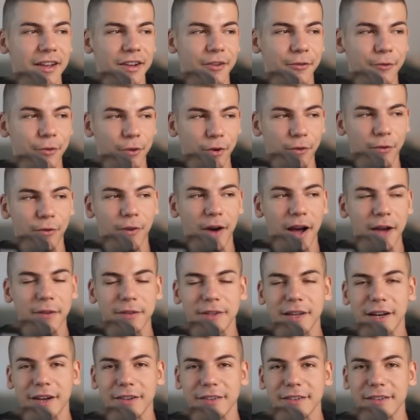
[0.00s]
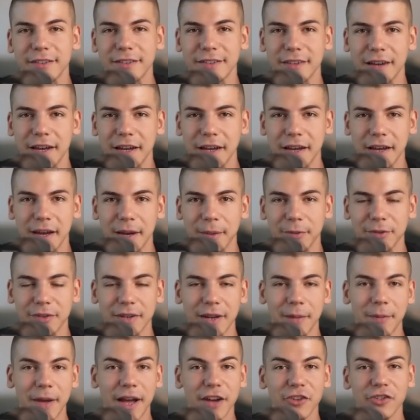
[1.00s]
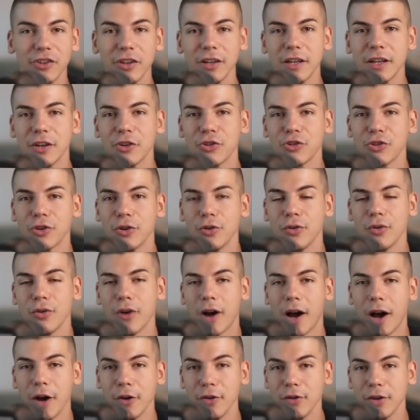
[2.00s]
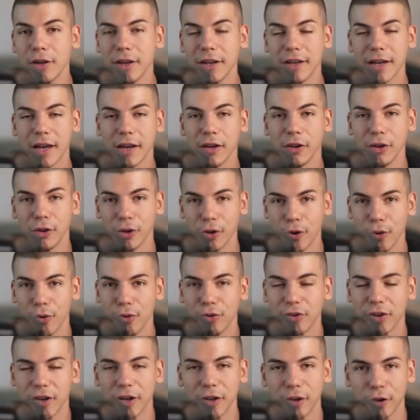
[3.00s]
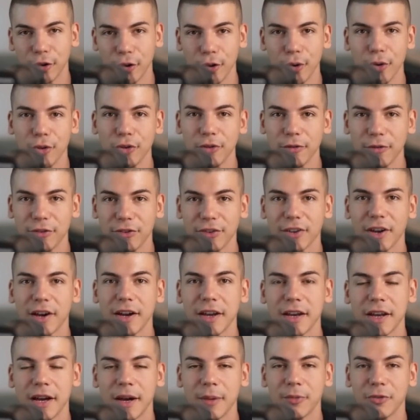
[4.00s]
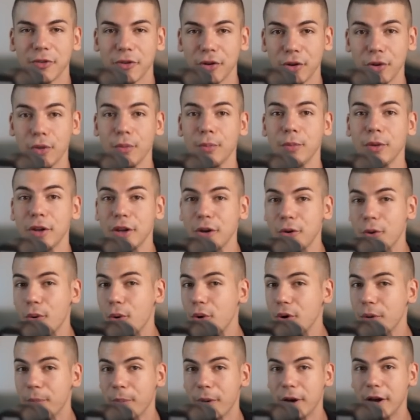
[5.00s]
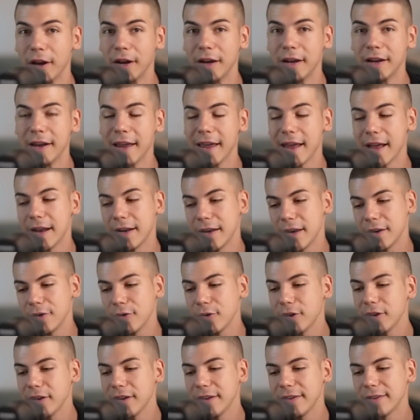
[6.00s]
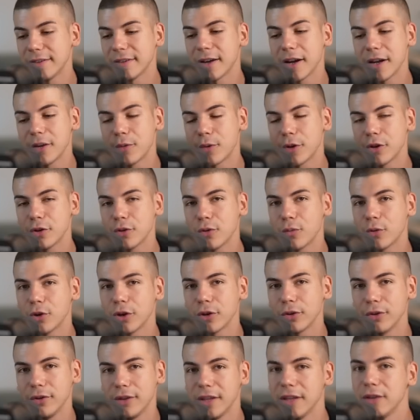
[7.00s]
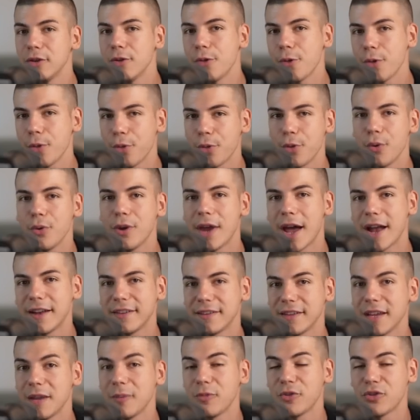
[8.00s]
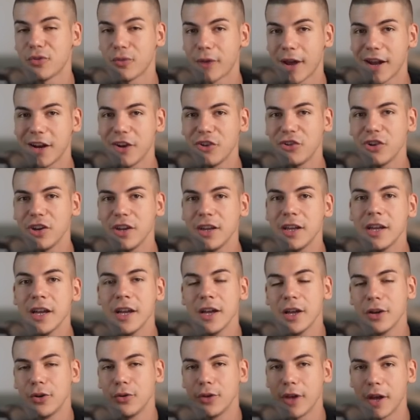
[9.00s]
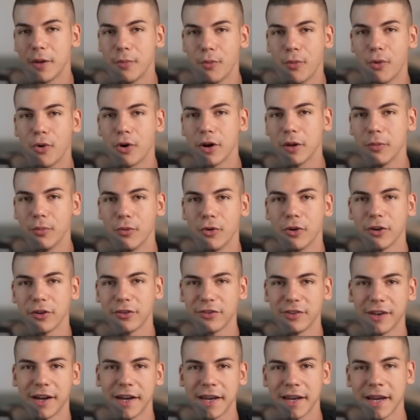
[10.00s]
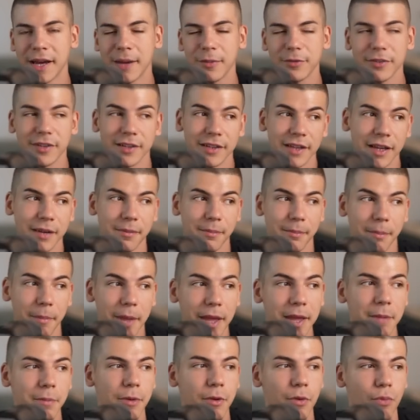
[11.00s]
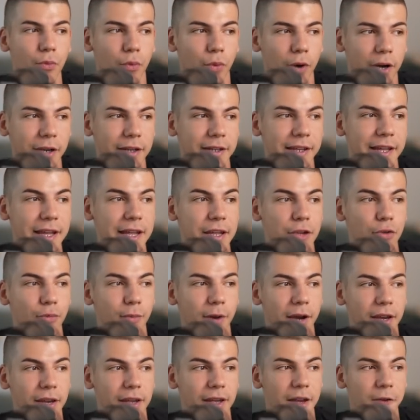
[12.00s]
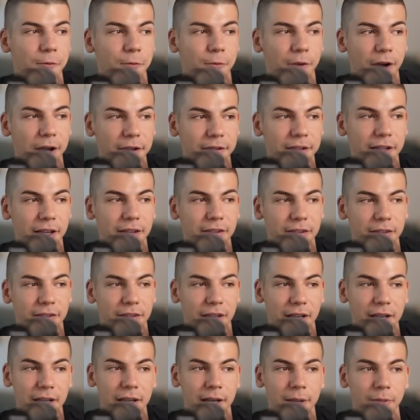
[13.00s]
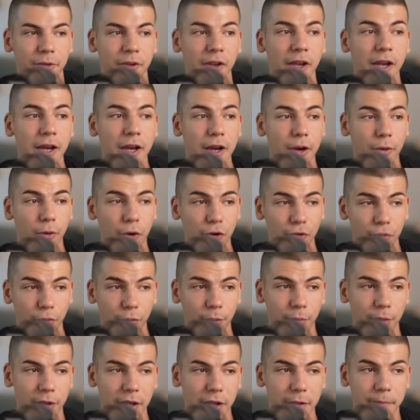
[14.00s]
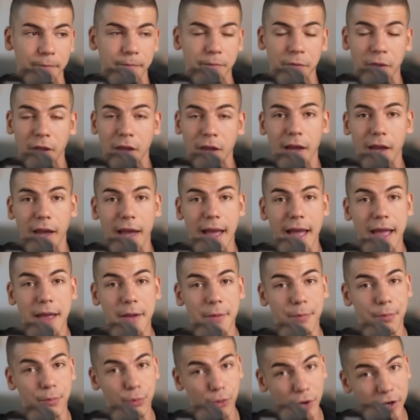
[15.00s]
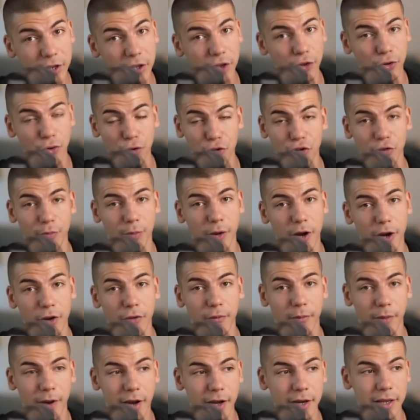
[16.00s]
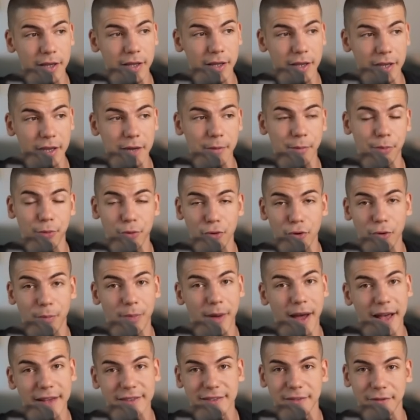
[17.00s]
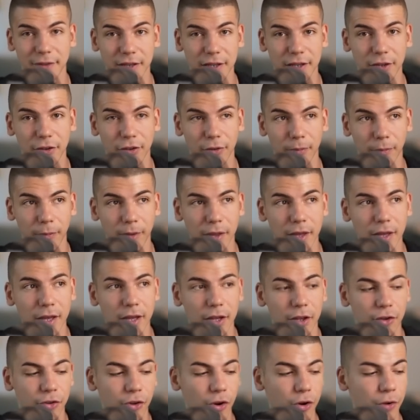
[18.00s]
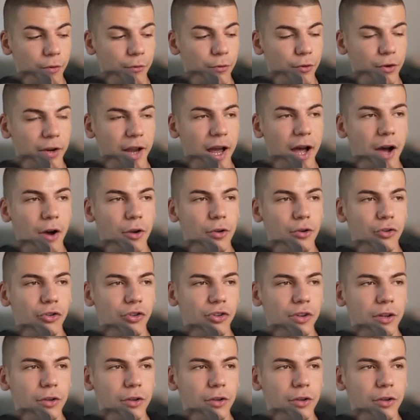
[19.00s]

for 5,000 signups. And I'm actually gonna show you how you can get loads and loads of signups in complete autopilot, and then you can decide whether you wanna continue to do that same strategy to get more and more signups, and then maybe one day you might hit 5,000 signups, which would be a pretty huge amount of money in pure passive income. So for now, you just